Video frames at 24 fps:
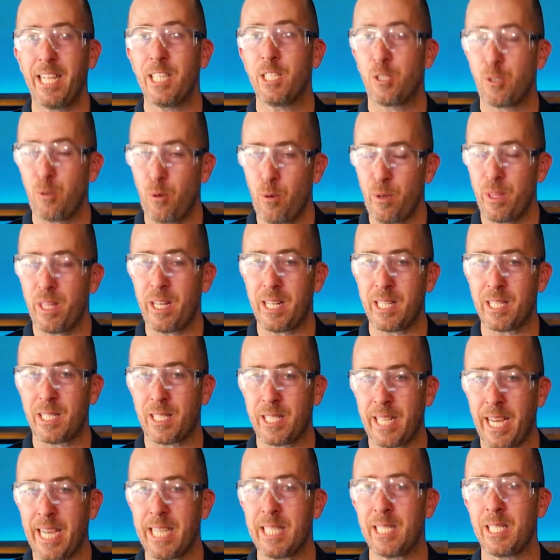ensure that it
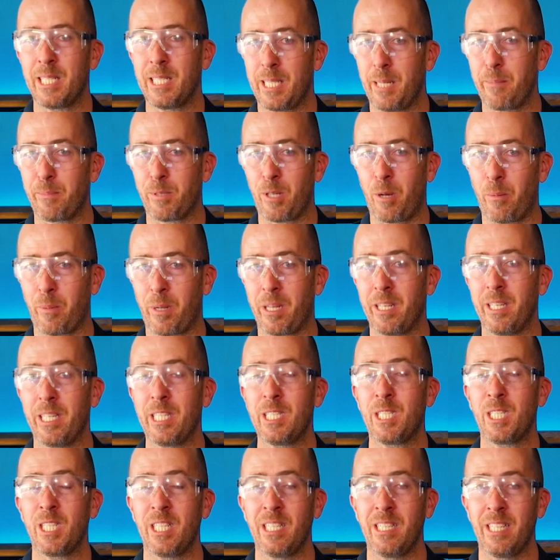stays in tip-top
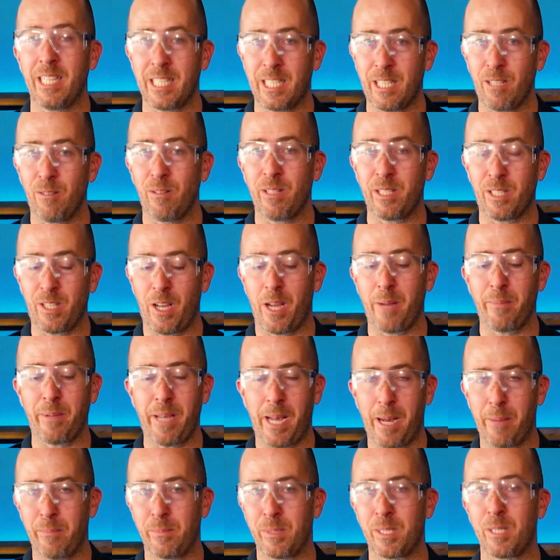condition until the time
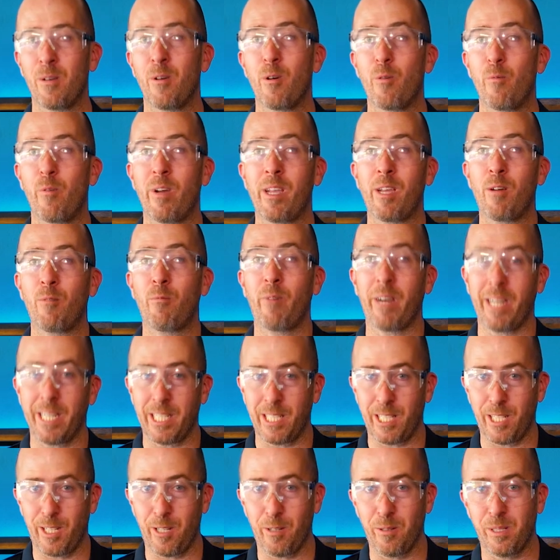comes where you're ready
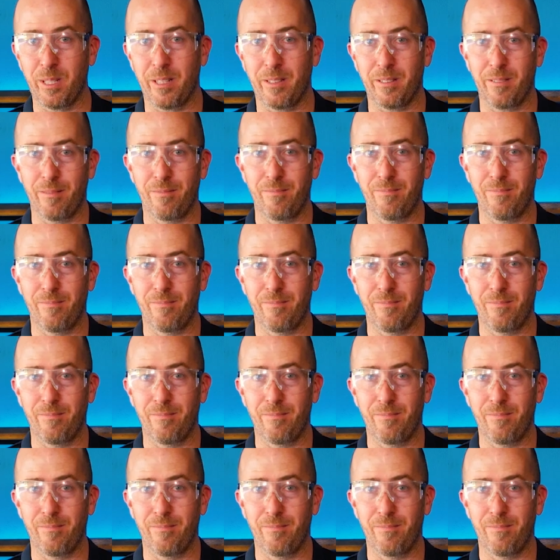to use it.